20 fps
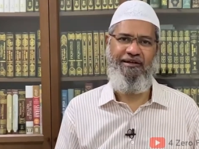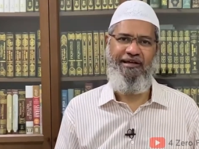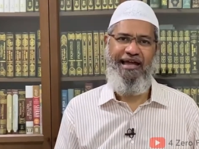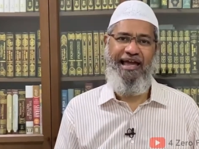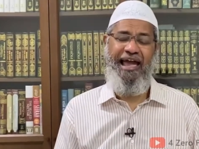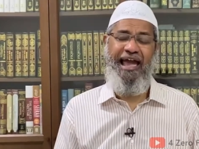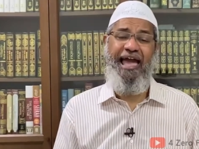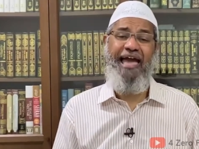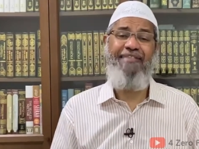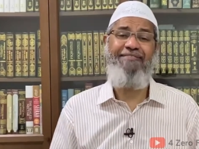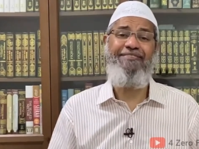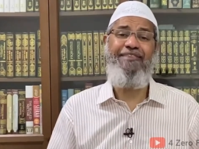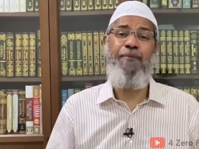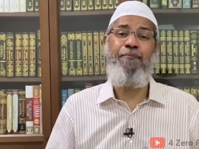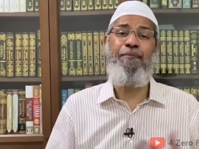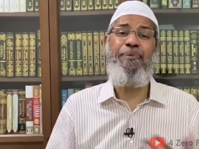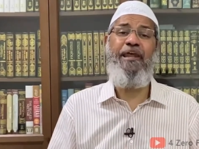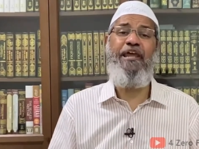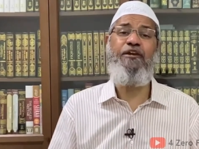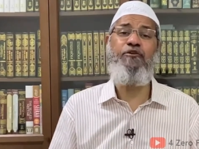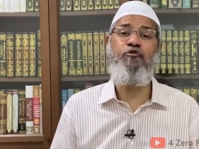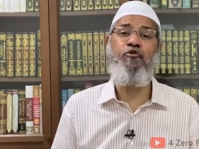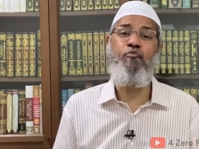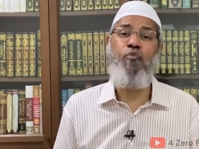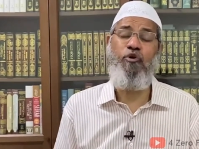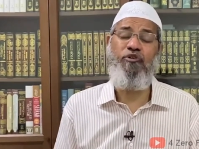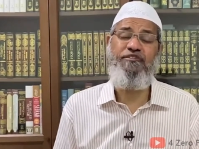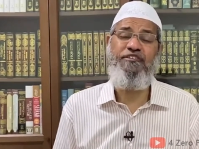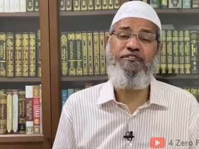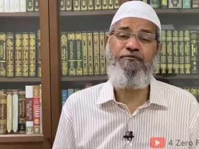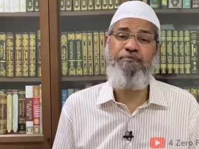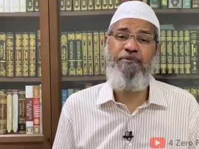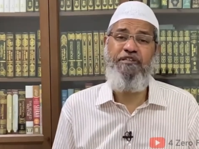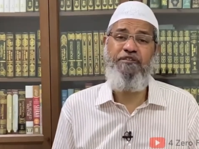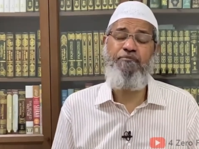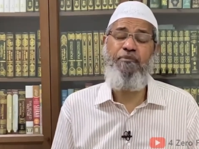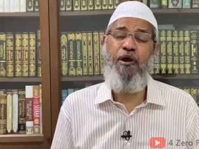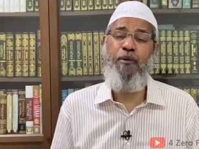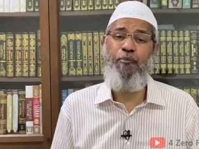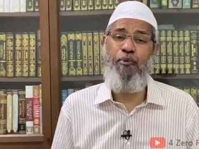And they prayed to Moses, peace
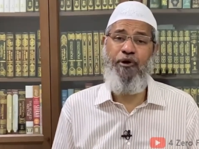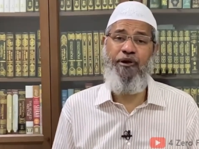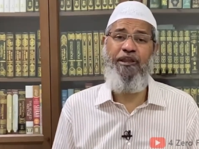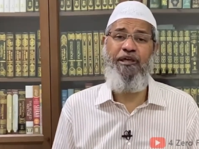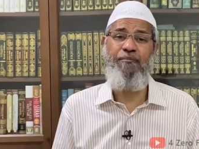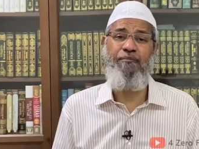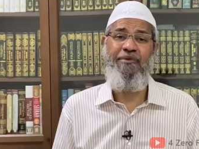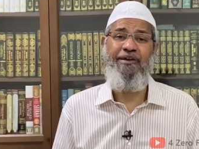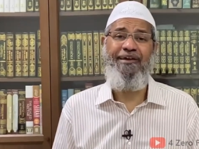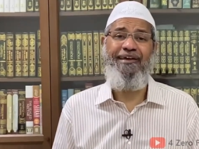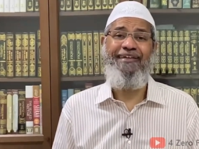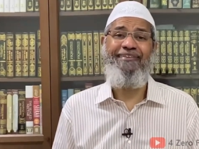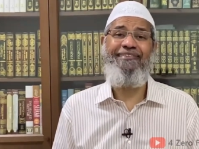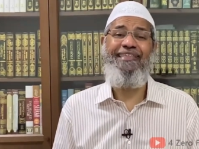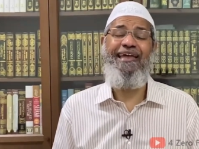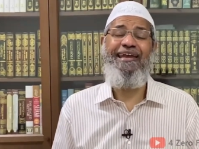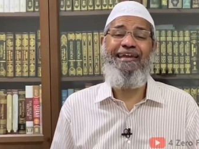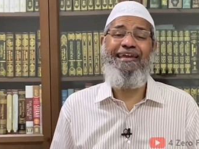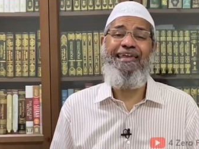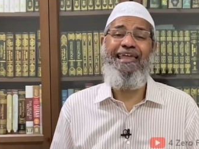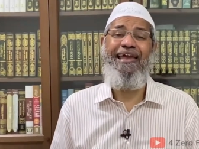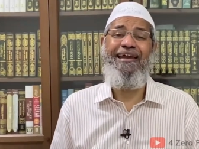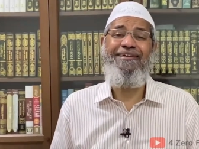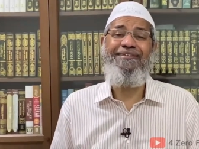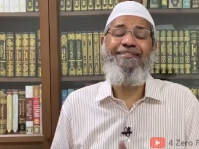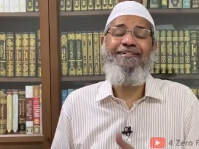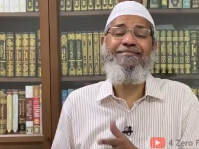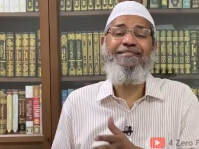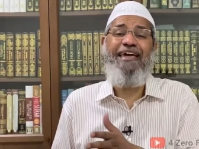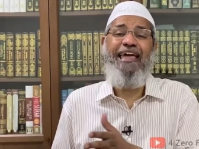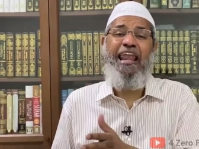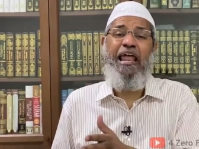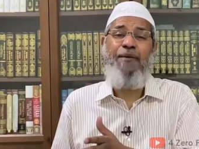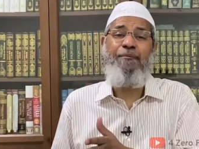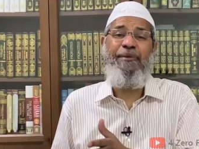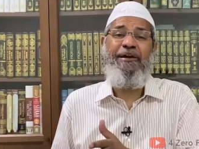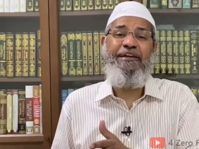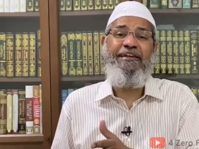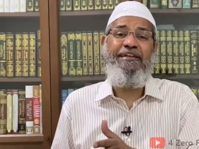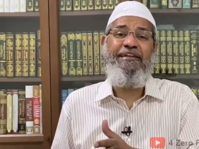be upon him, that let this
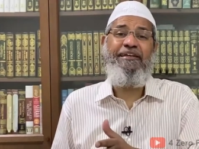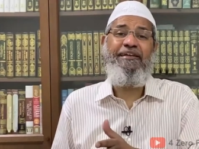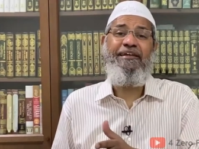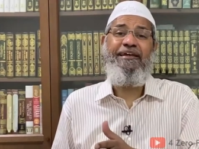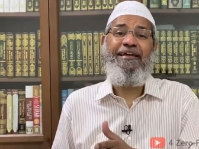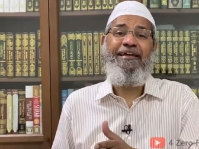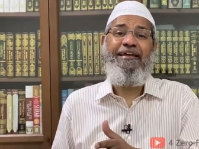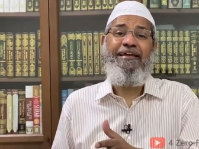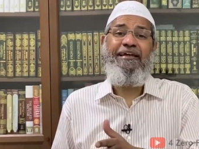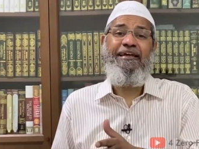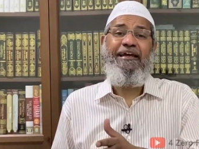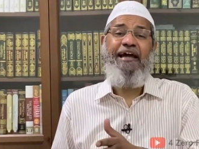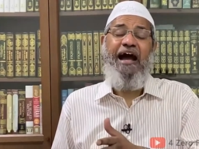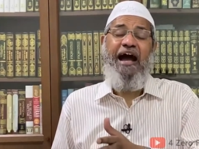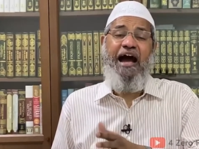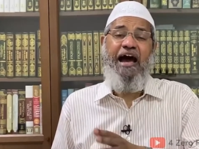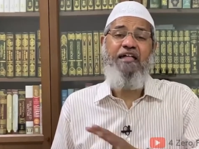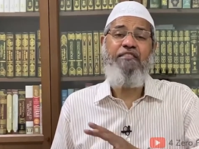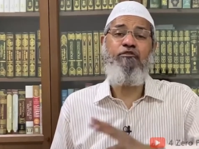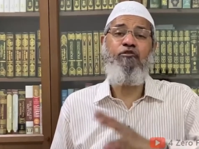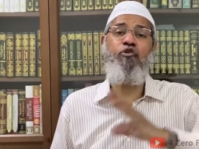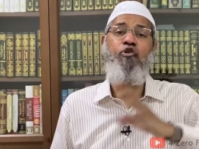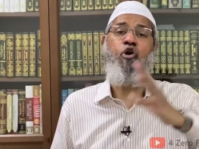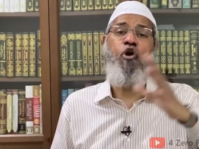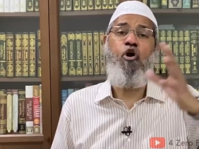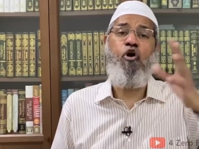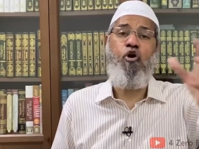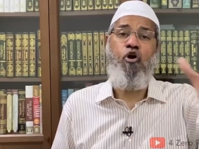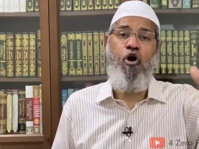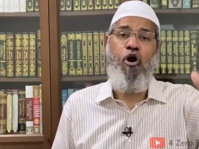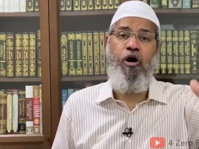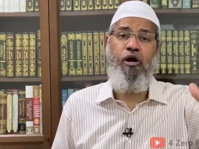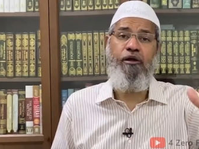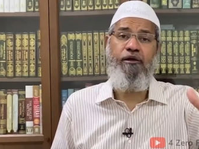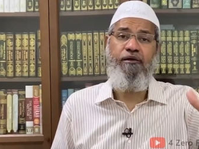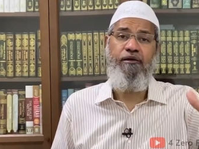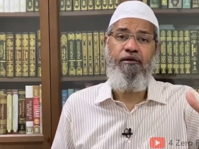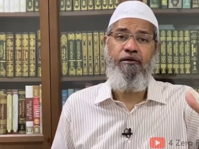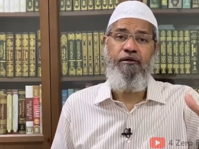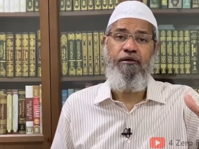calamity, ask your
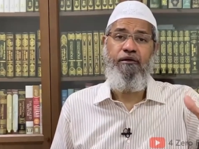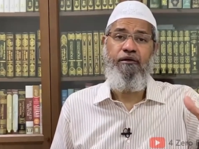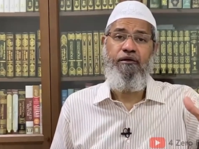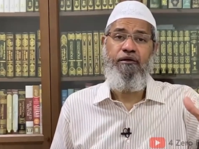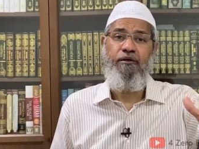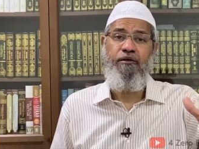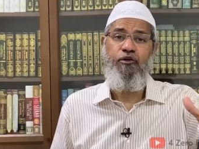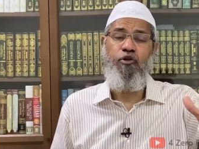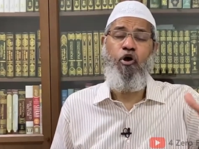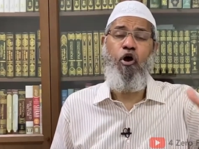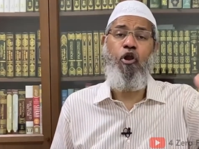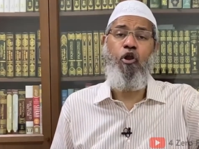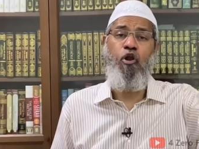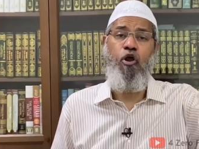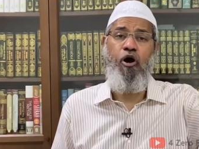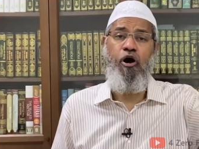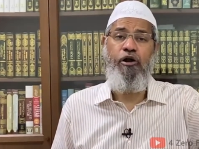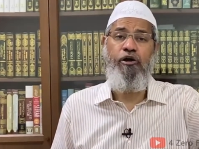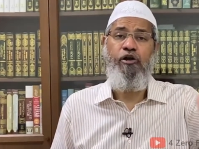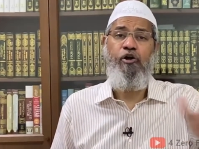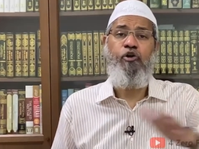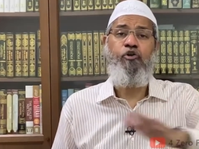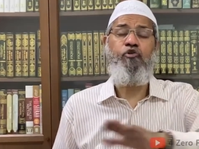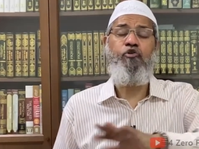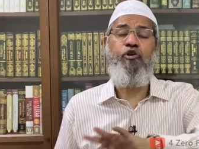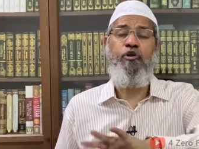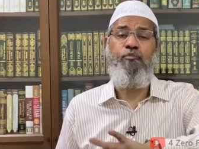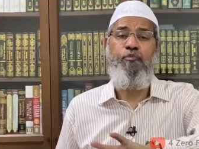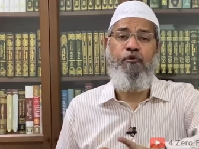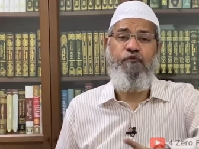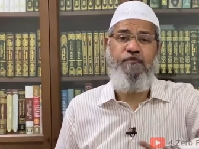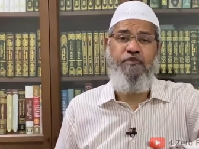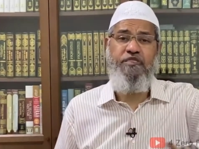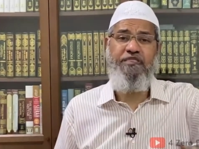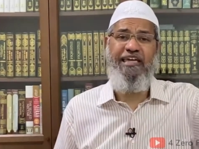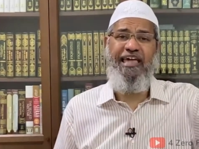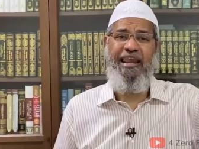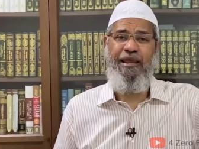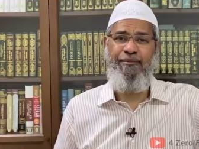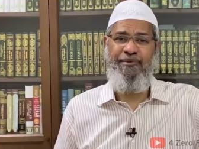God, your Lord, to remove this
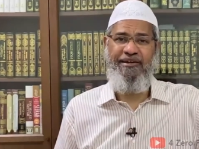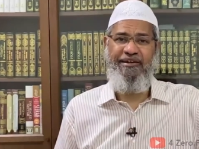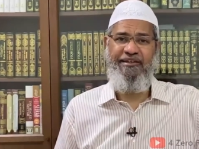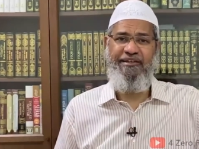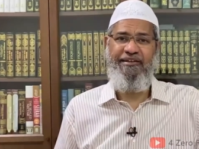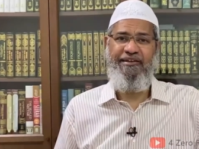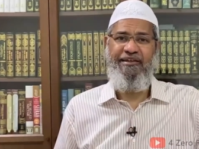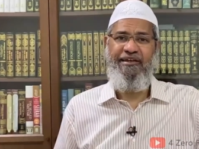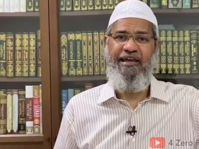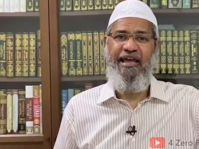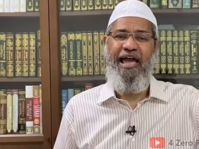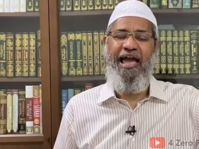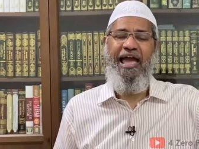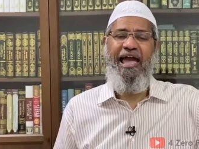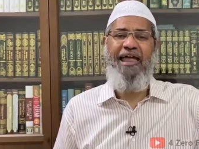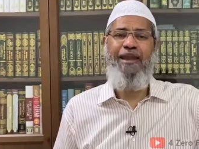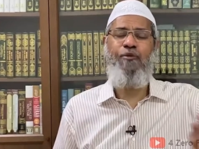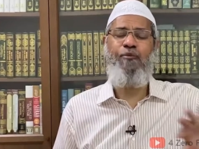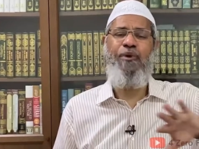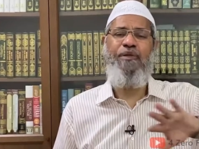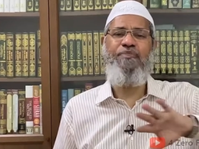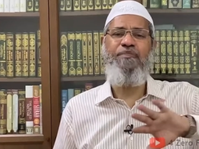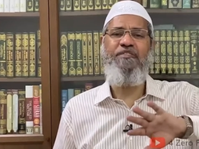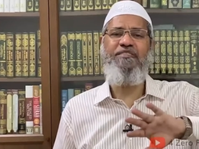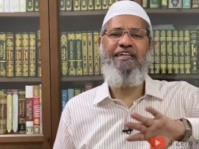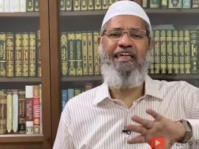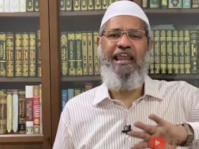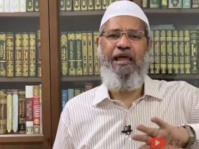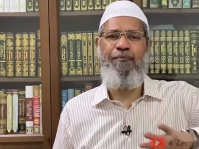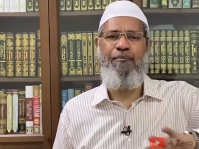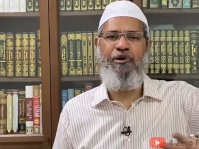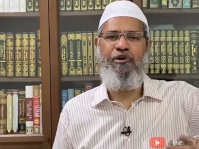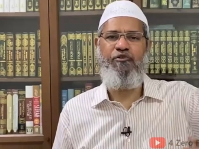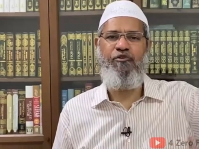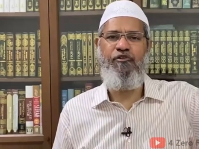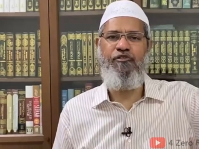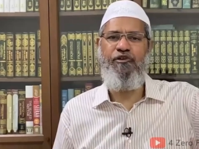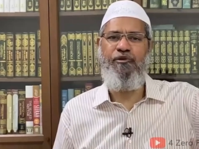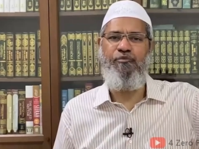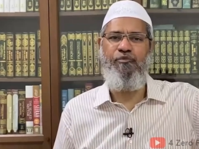calamity. And when this calamity was
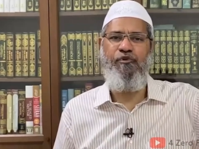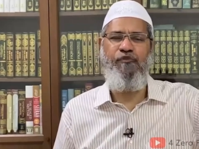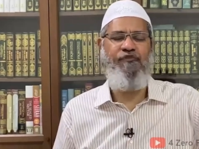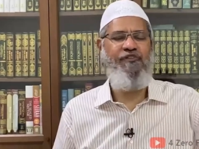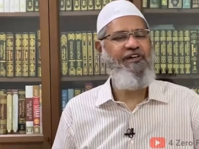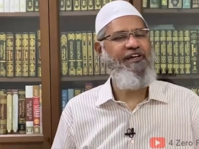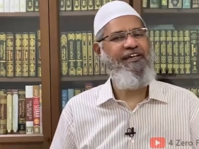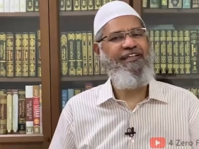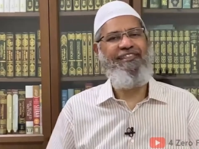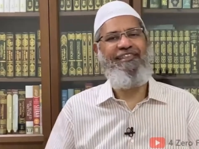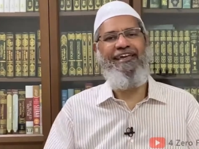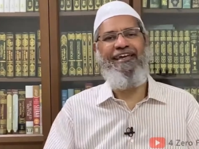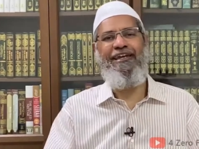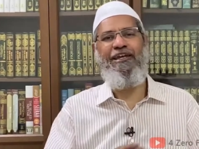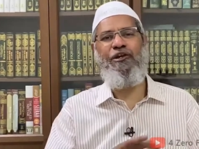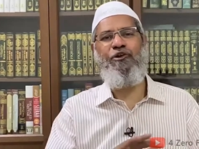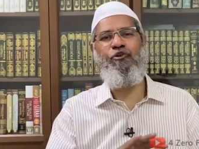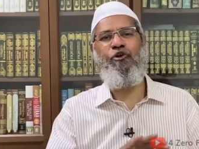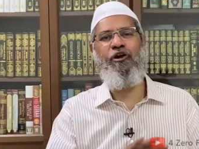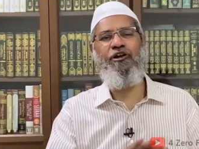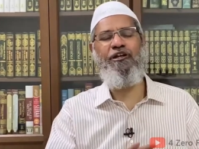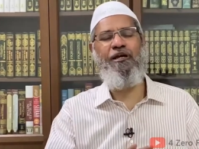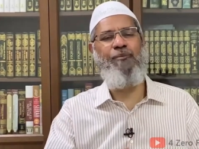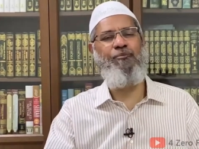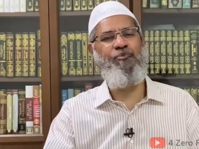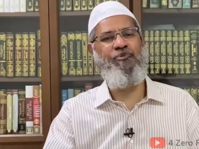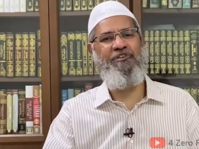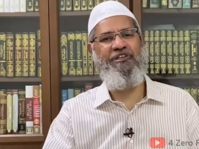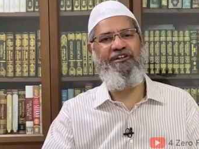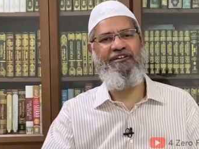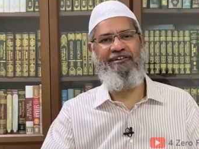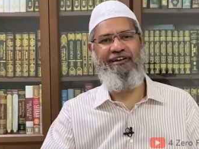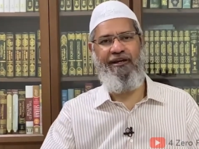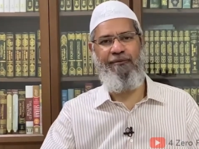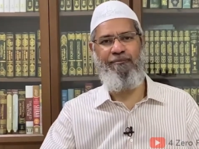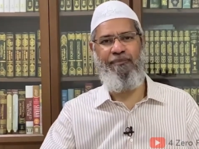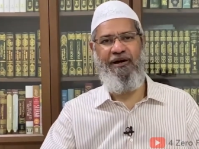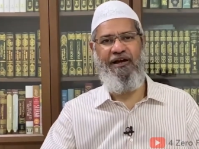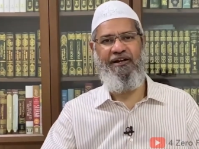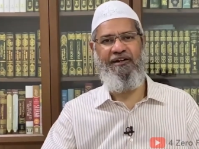removed, they did not come to the straight
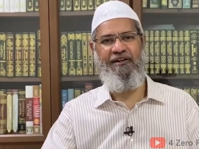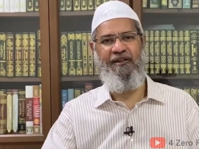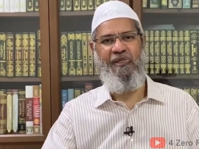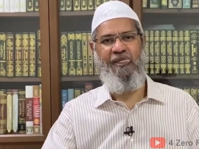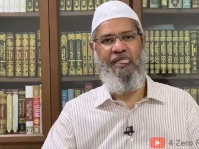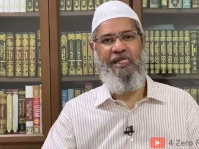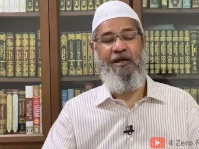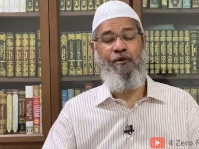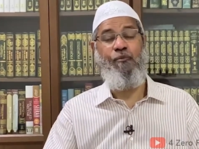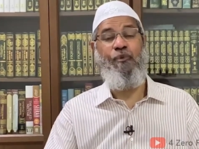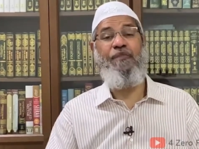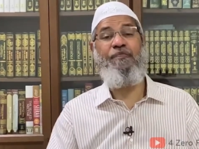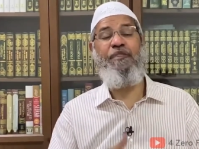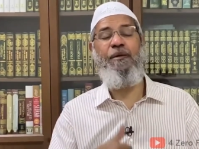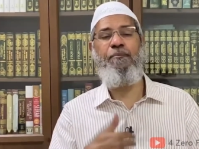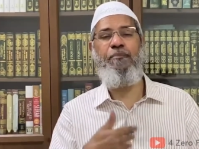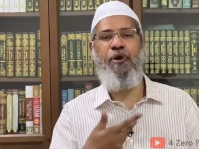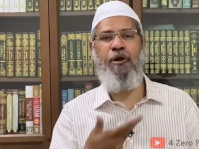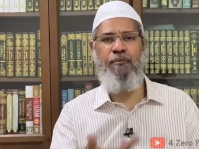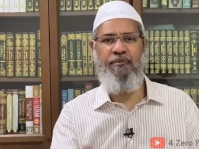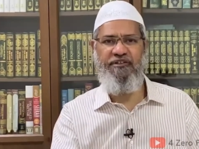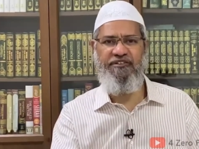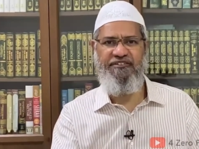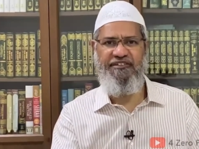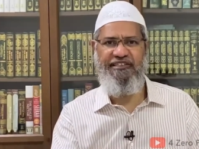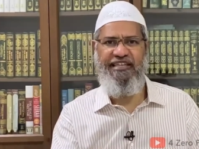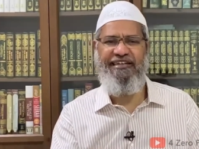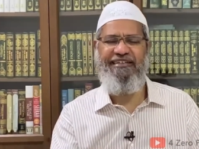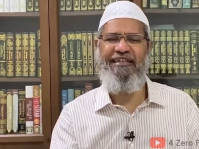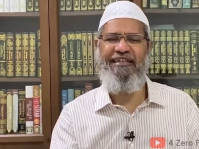path. When they promised that they